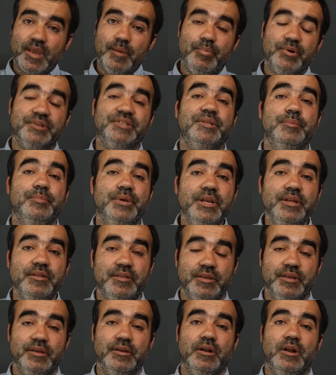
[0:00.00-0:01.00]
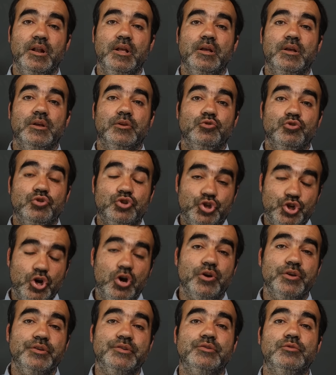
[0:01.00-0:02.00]
possibility, the
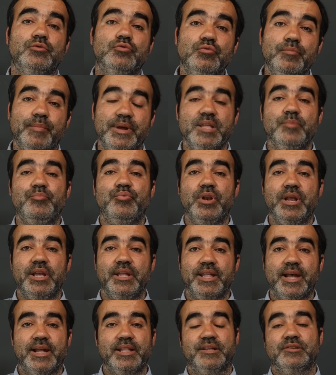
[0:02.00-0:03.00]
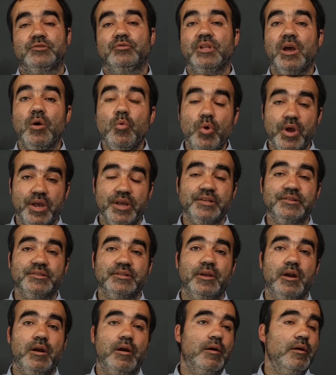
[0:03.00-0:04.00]
choice to manipulate data. So there are ways,
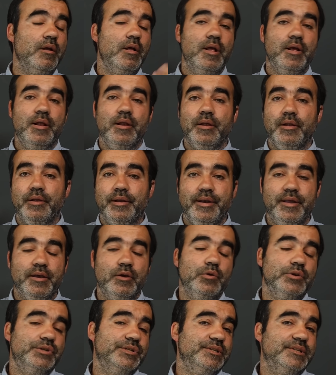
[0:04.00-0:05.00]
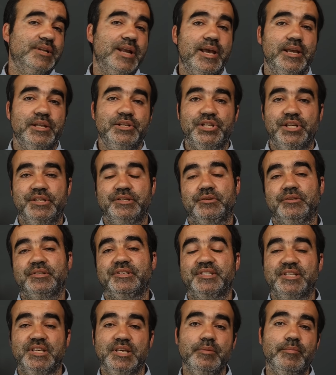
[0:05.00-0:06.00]
there are languages like JSON
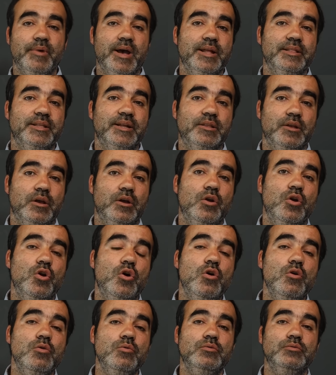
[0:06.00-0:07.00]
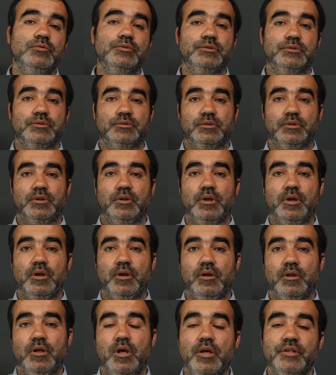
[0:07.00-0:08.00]
schema that allows
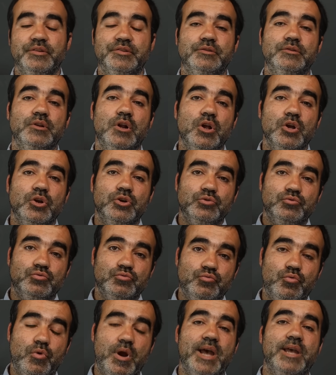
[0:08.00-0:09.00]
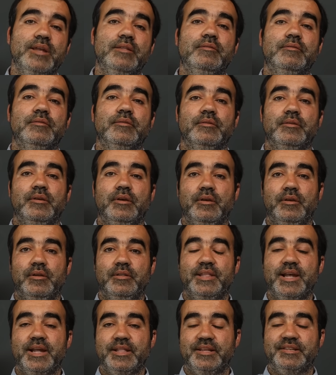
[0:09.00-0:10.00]
us to write
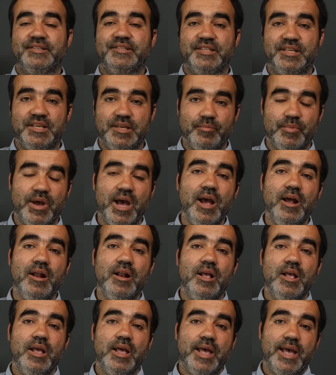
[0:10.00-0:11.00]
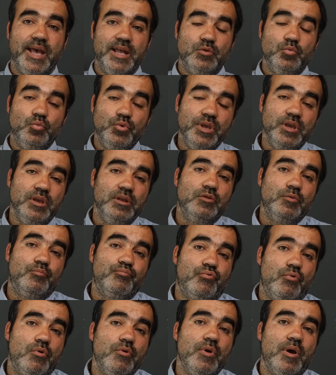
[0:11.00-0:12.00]
data schema. And we, the
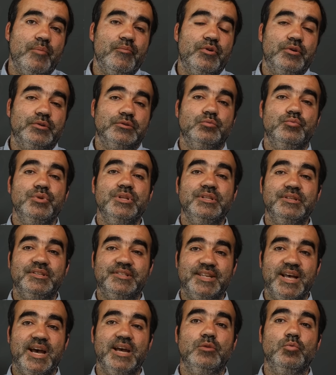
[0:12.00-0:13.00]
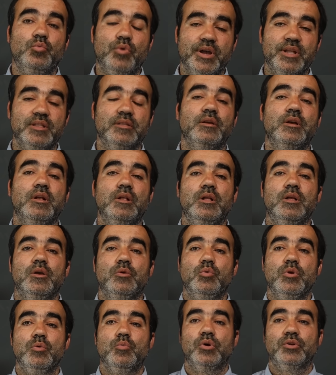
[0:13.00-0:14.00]
programmers, we decide when
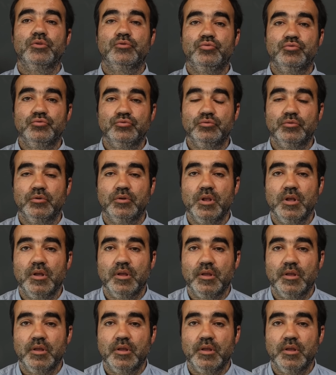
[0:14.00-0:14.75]
we want to